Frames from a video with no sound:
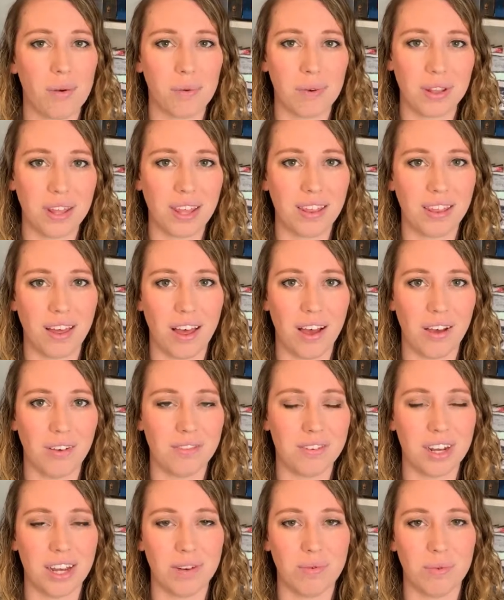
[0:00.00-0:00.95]
I really
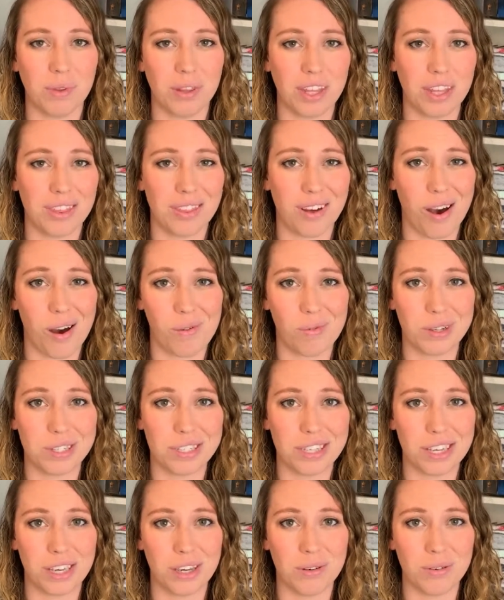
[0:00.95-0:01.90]
loved and really thought
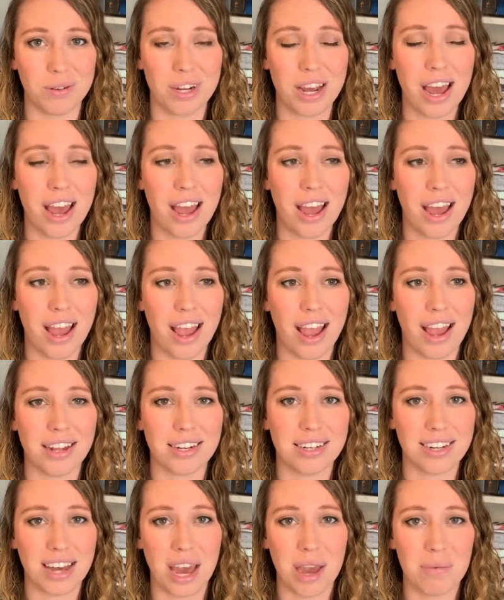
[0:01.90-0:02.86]
was cute.
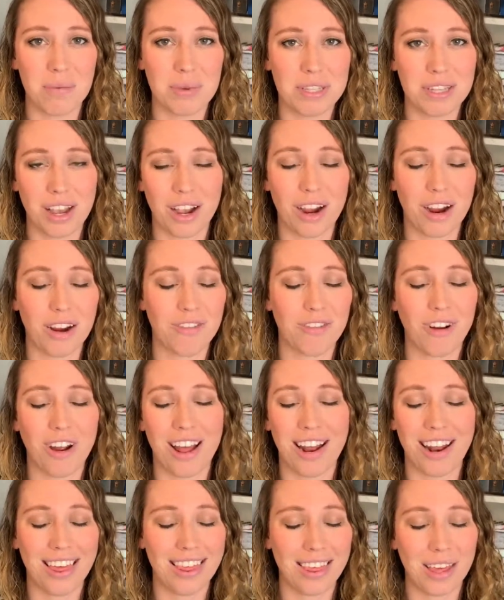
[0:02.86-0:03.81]
And I am a sucker for
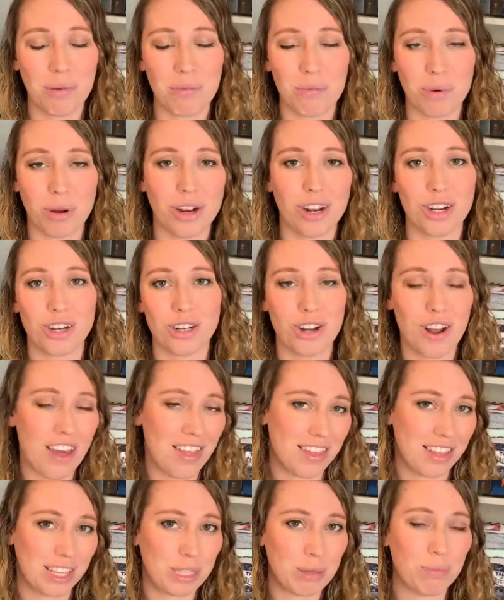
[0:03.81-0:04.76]
anything British,
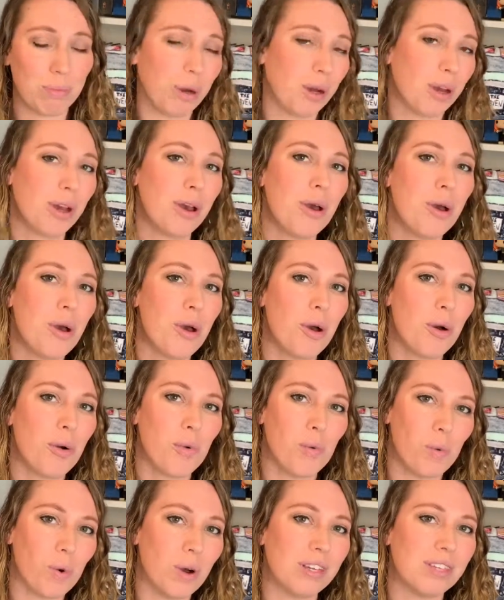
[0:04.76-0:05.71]
and this book
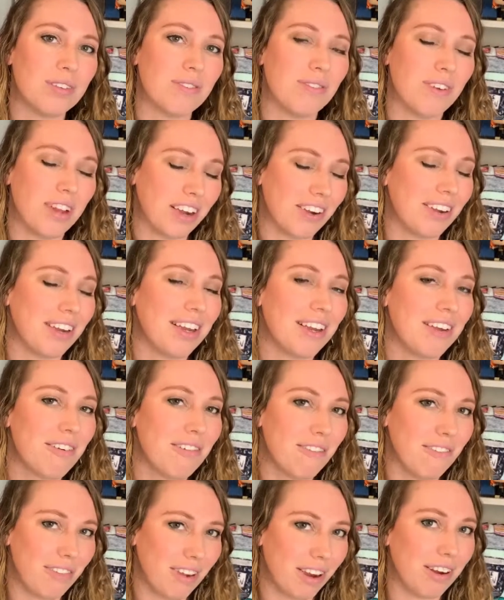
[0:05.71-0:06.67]
was very,
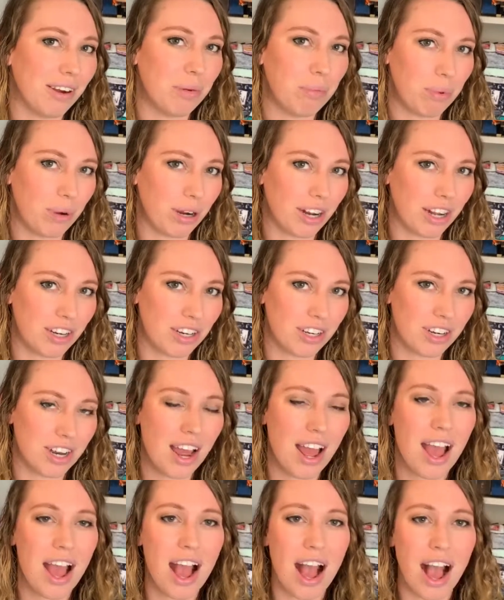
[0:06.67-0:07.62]
very British.
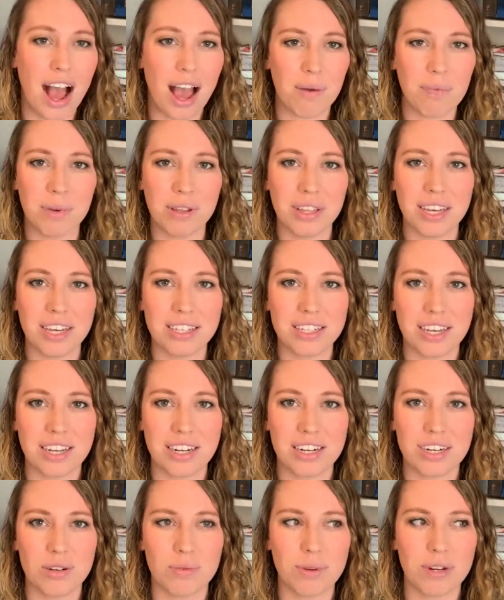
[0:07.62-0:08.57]
I'm really
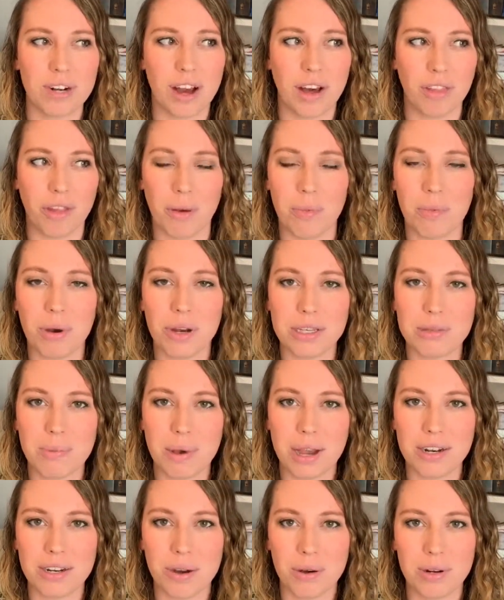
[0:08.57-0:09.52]
excited to read other books
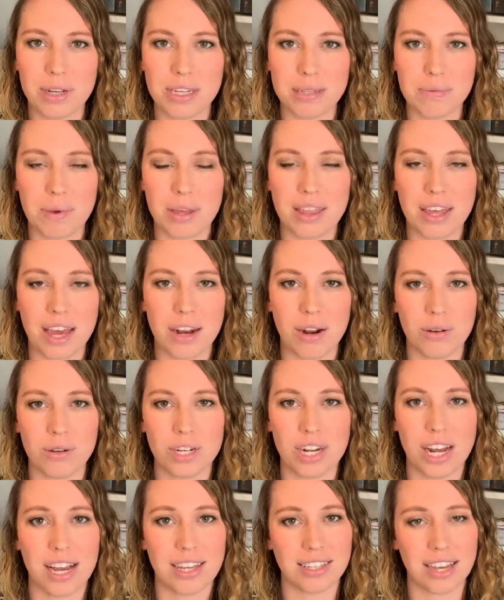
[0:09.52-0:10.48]
by Dodie Smith. I know
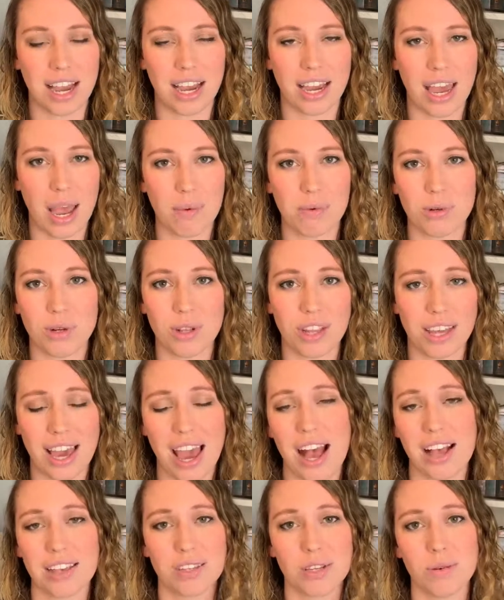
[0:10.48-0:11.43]
she has I Capture the
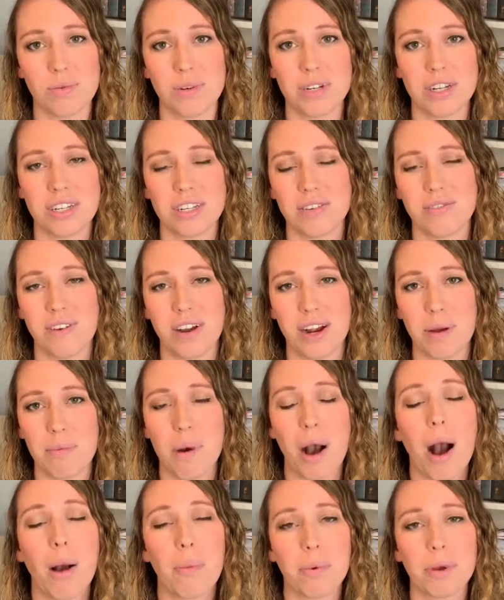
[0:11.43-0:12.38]
Castle, which is a very
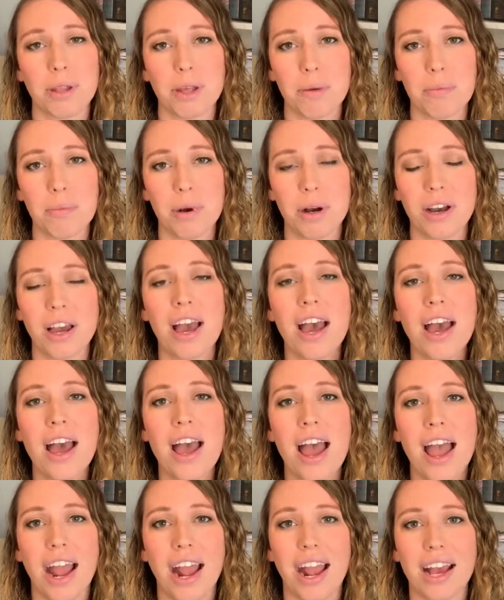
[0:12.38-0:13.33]
popular book,
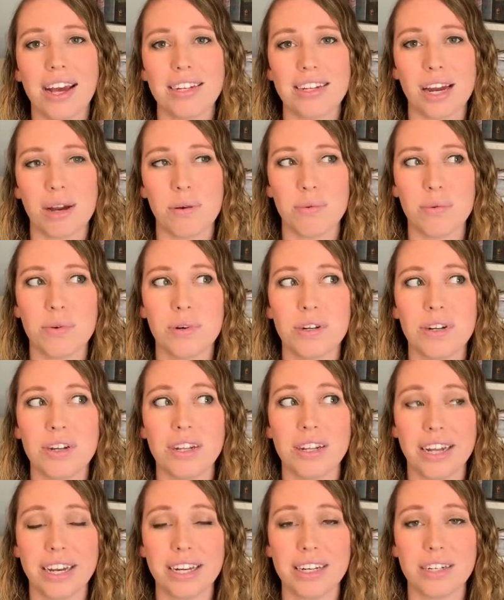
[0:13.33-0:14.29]
and I
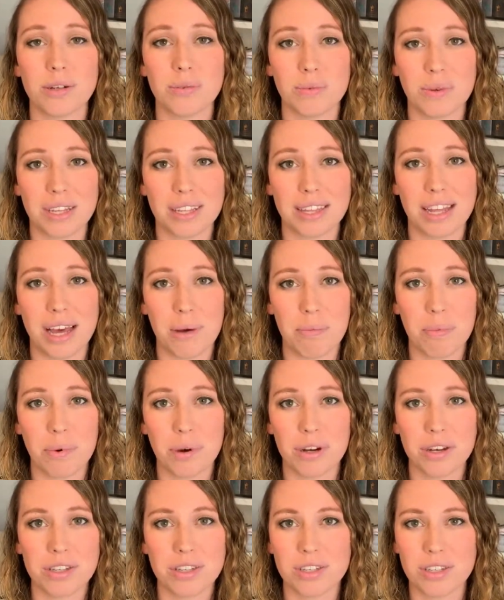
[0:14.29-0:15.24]
would like to read that
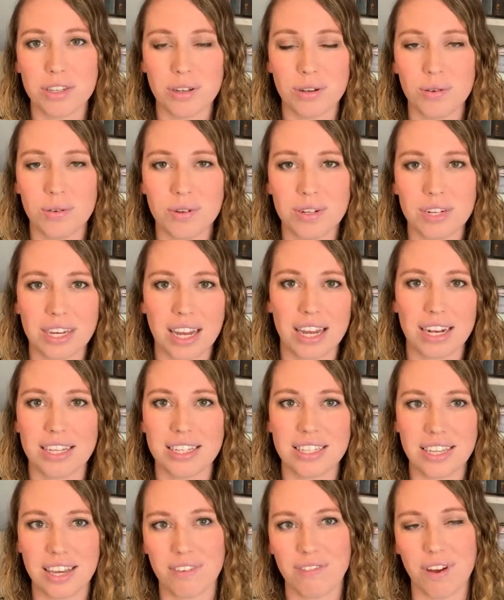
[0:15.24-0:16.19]
book soon to kind
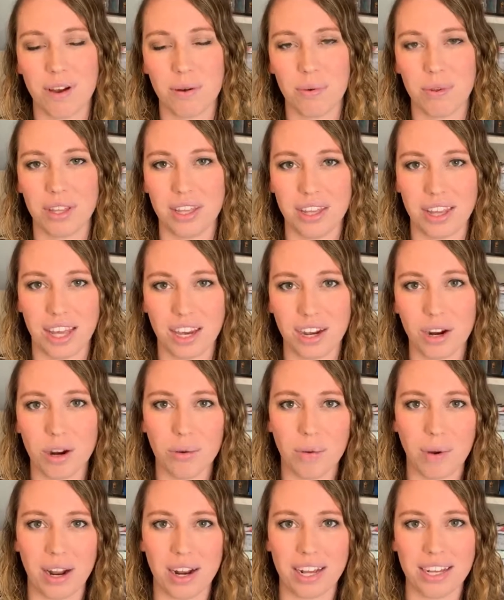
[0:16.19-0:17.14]
of see if I really like
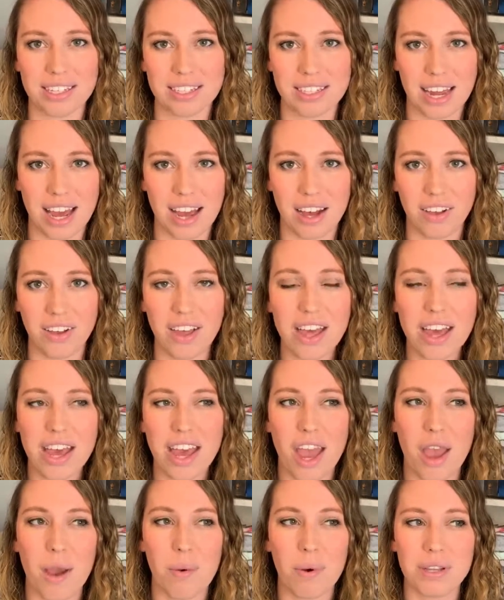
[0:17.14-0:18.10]
her writing style.
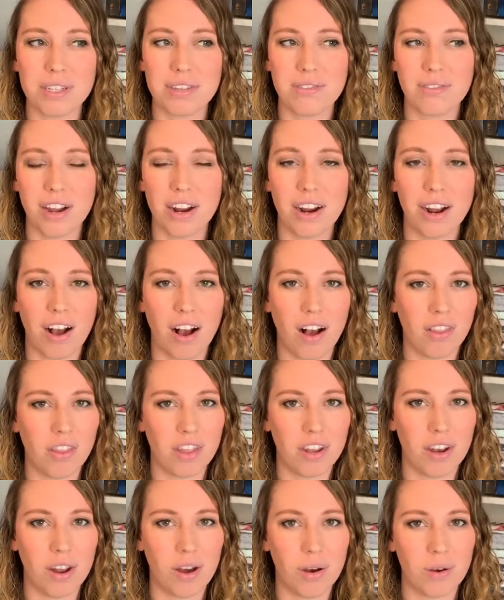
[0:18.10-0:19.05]
It was very on
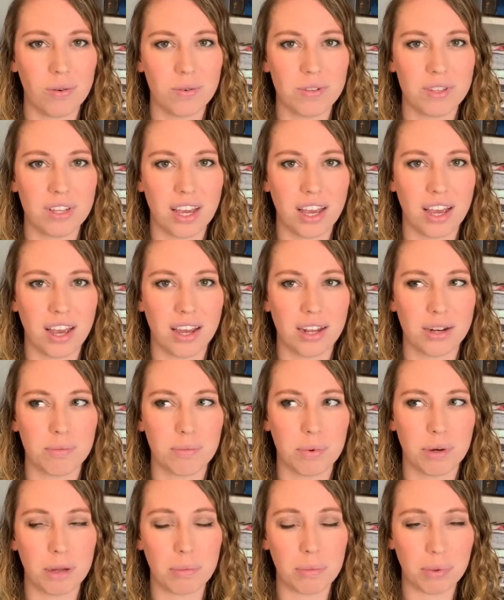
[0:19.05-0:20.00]
the nose
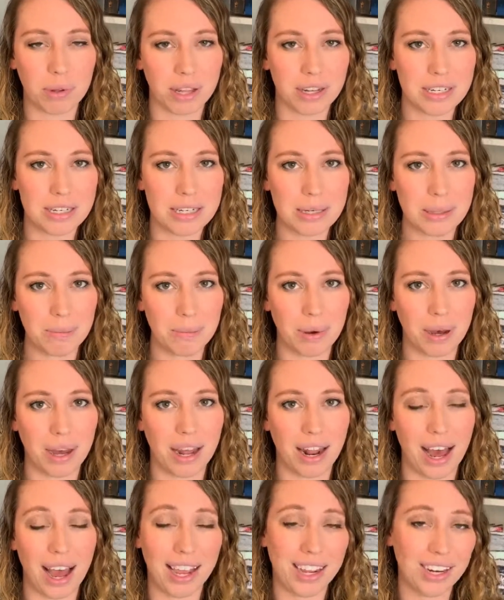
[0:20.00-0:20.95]
and pretty blunt,
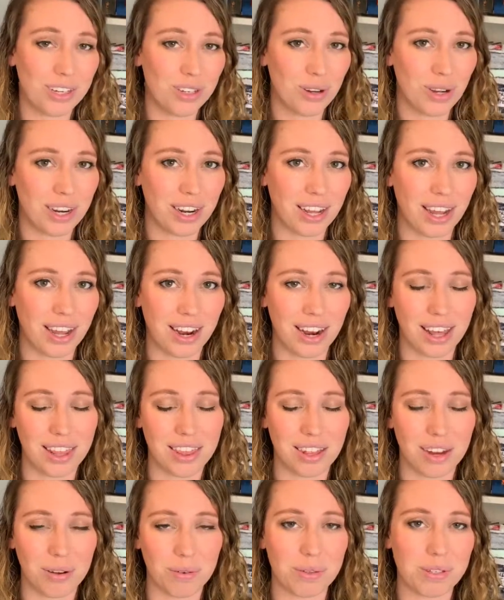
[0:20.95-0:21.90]
but I enjoyed it, and I
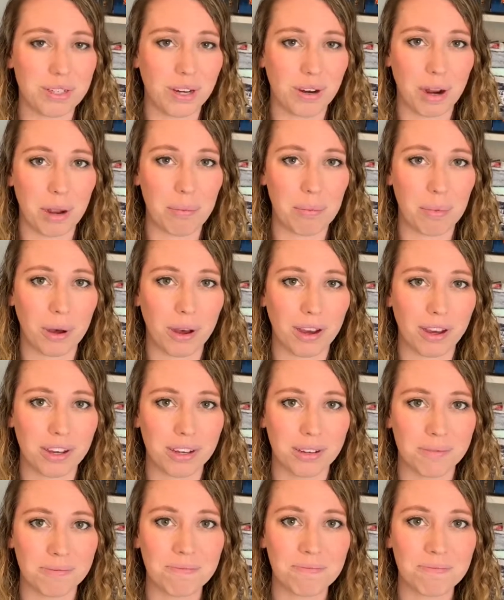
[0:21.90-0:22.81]
thought it was a great book.